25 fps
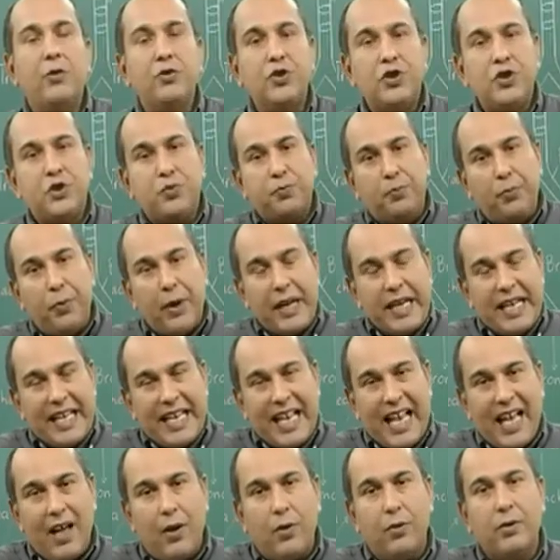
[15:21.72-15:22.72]

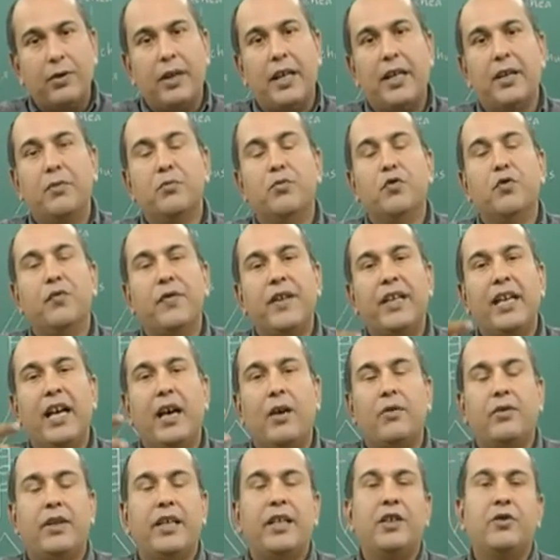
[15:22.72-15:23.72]
spreading out and moving
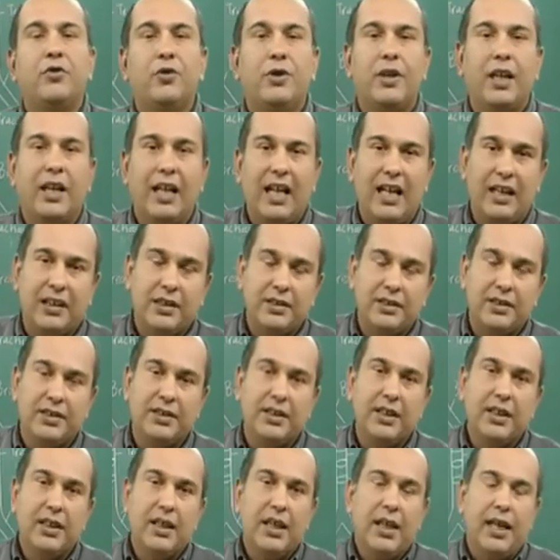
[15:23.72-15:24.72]
out into the
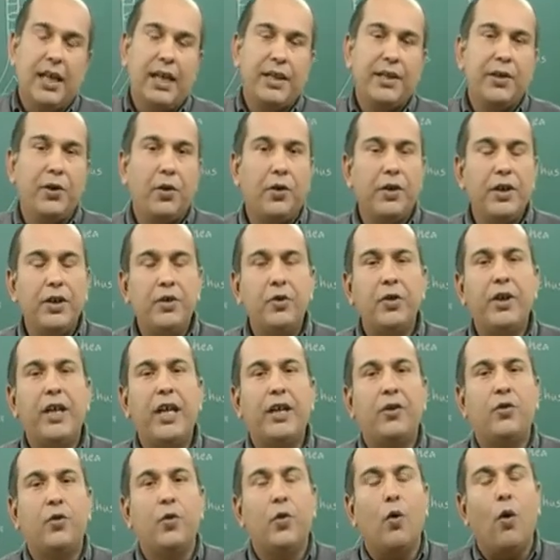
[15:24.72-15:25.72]
lungs. And in order to
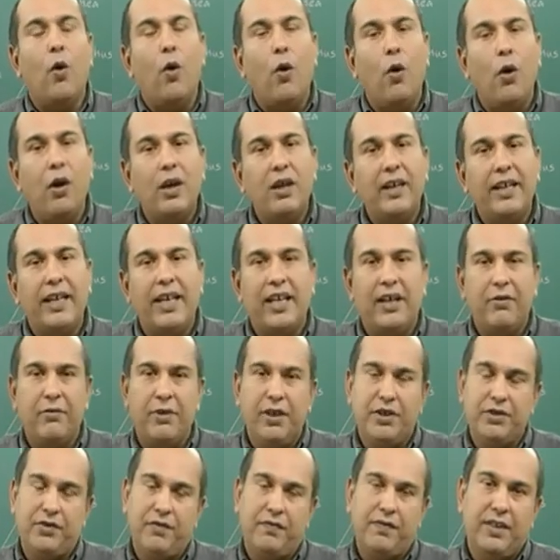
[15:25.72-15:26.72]
get to all
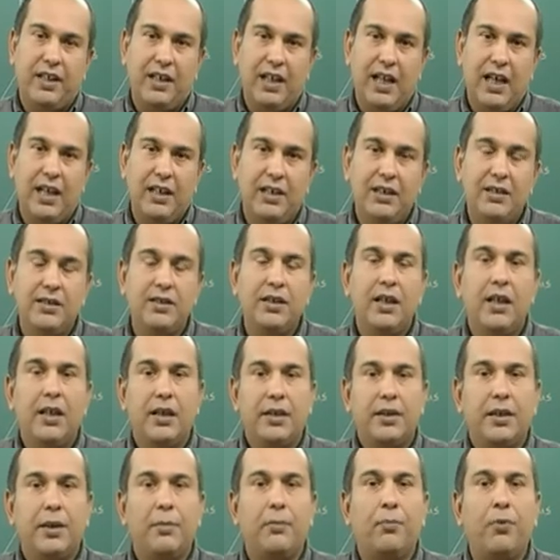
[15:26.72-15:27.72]
areas of the lungs,
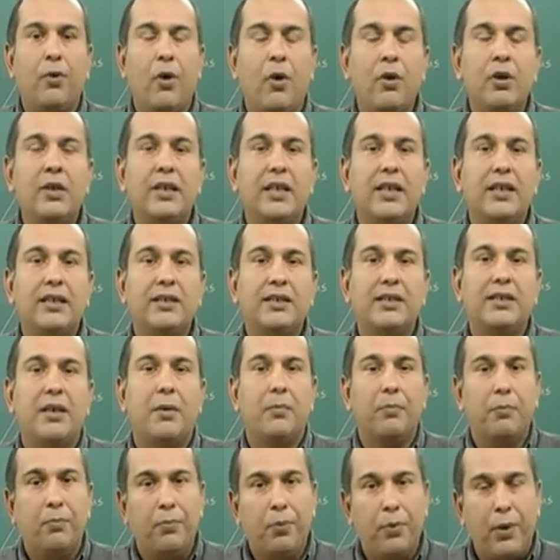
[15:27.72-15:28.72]
the bronchus
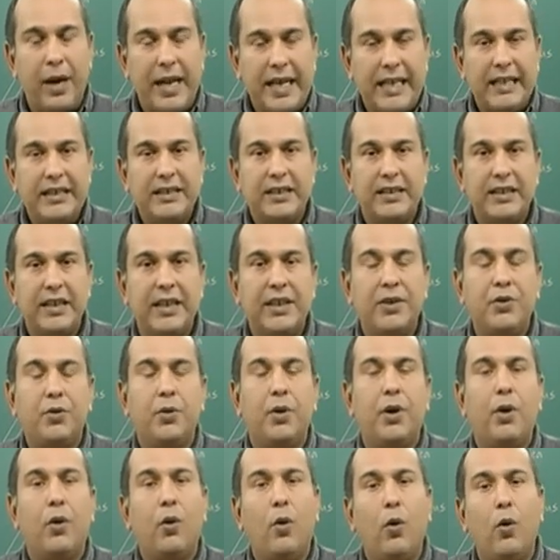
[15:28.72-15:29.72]
breaks
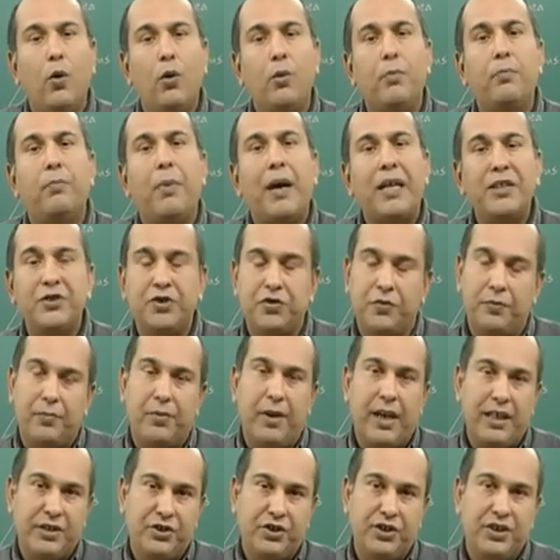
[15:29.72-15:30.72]
into a whole bunch of
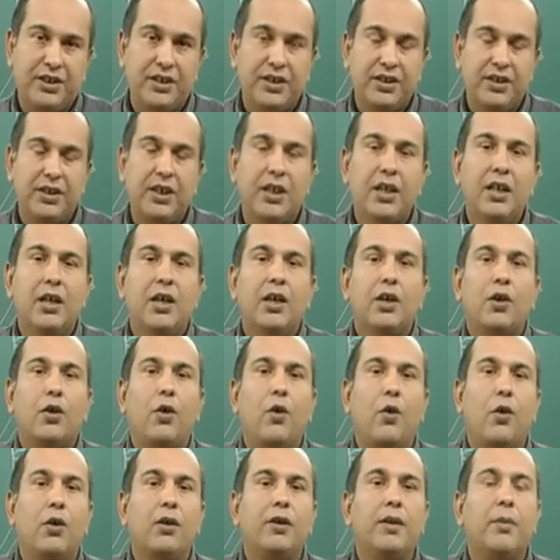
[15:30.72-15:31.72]
branches
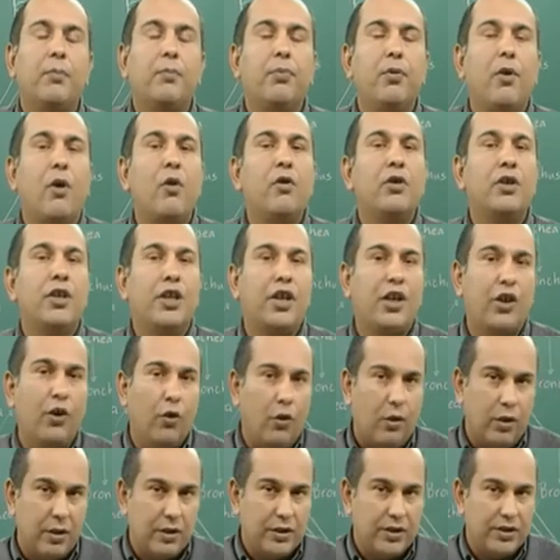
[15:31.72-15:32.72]
called the
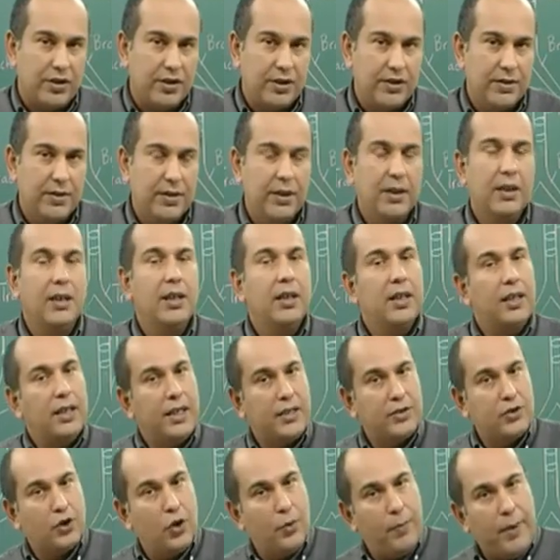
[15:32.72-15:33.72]
bronchioles.
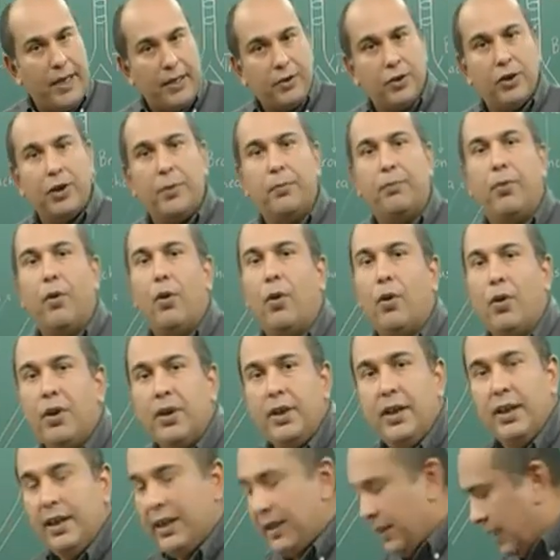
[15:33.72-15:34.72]
Let's go back to the
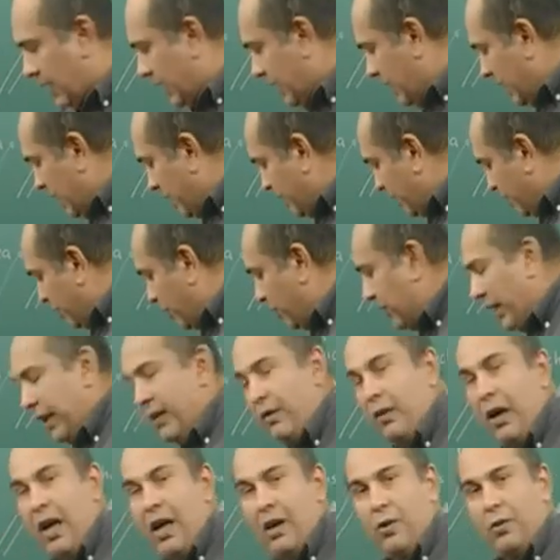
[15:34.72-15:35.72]
board and have a look
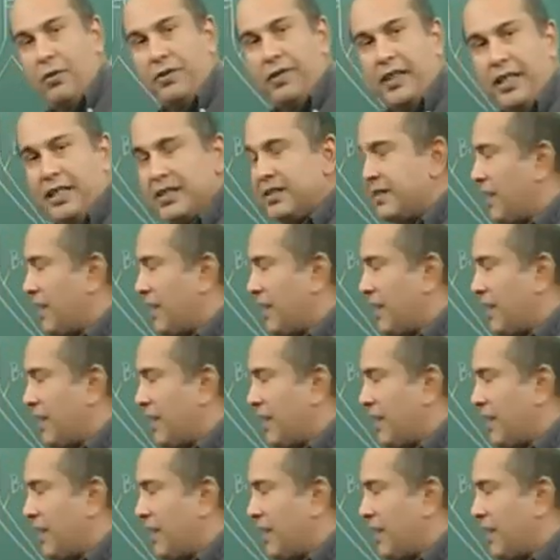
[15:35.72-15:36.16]
at how this